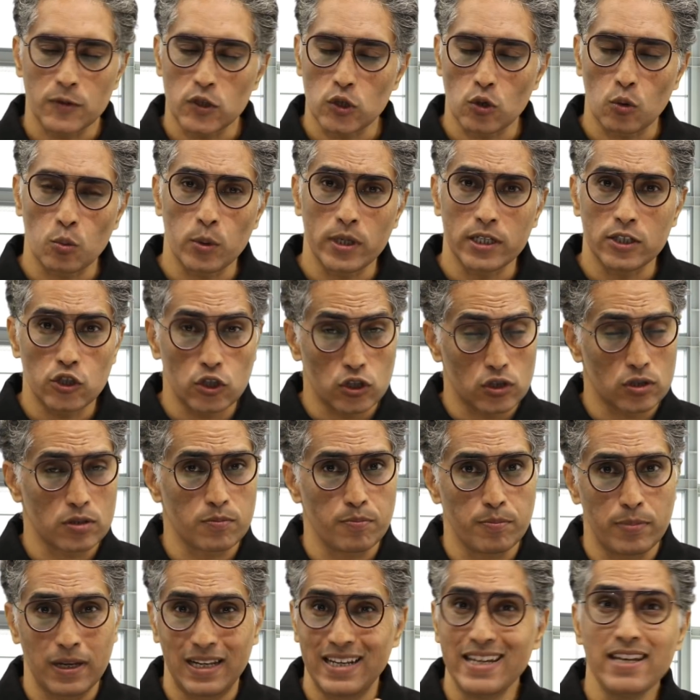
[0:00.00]
So we'll
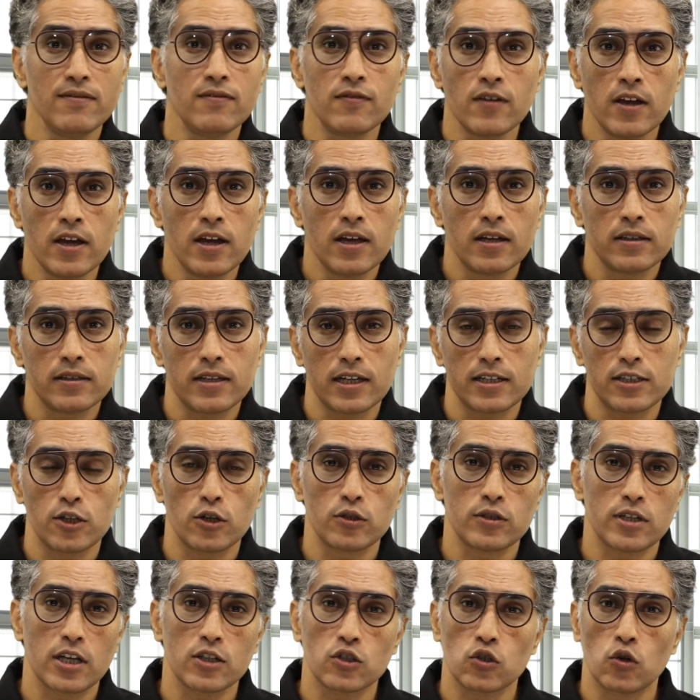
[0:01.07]
just believe that
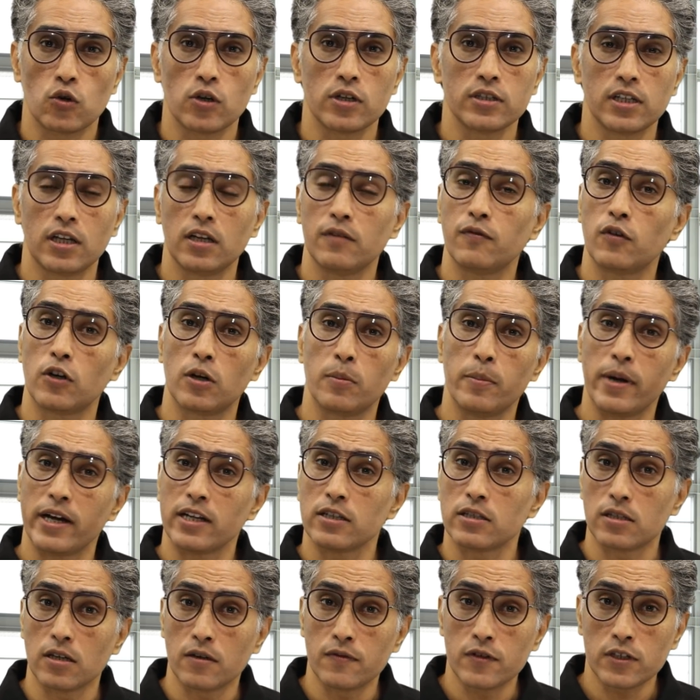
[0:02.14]
Toyota is going to deliver a
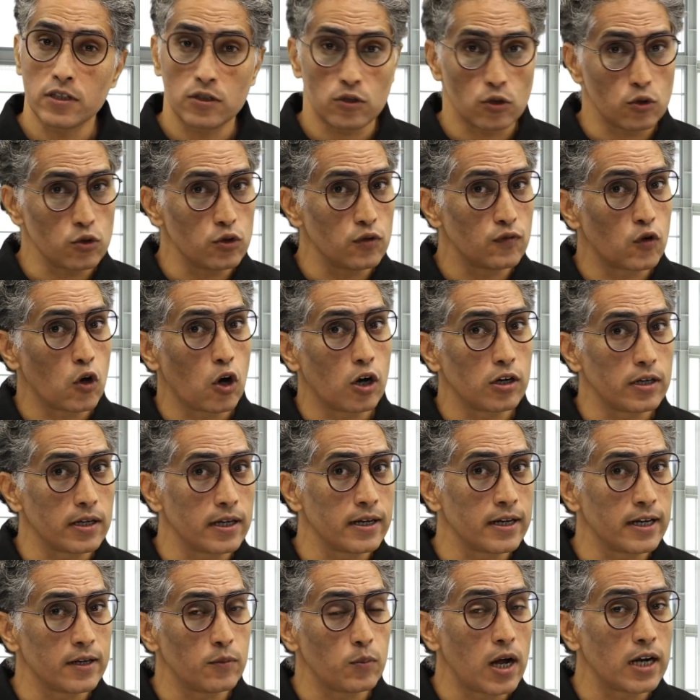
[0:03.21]
better service, so you've got
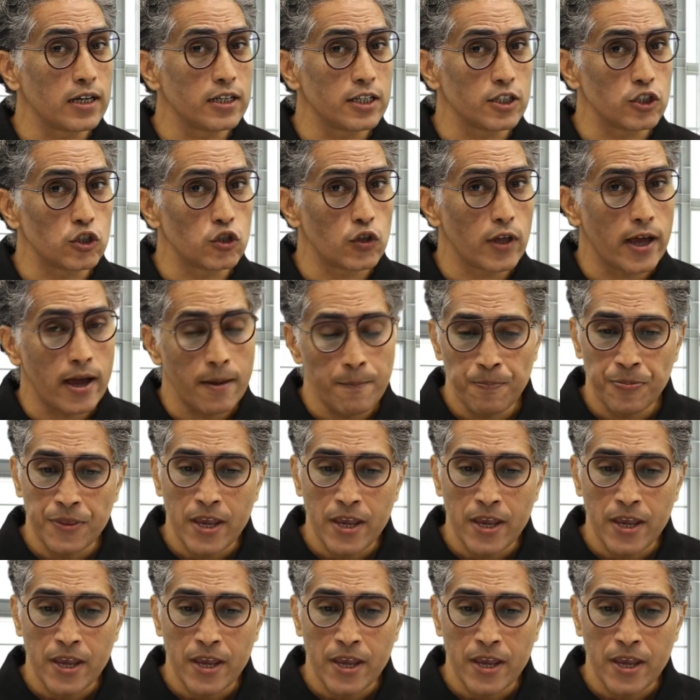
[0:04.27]
an advantage there.